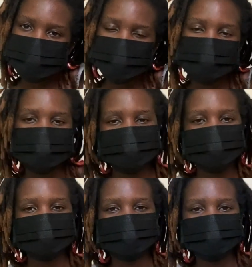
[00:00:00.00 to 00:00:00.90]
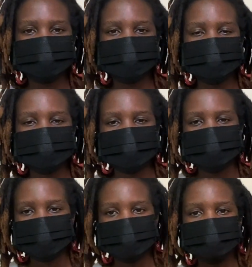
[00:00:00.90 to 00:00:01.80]
Crossing fingers.
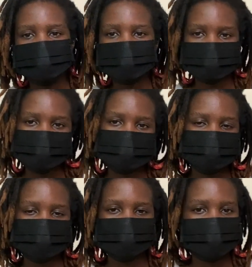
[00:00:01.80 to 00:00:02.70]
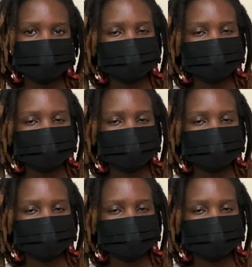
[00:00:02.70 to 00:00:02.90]
Please pray for me.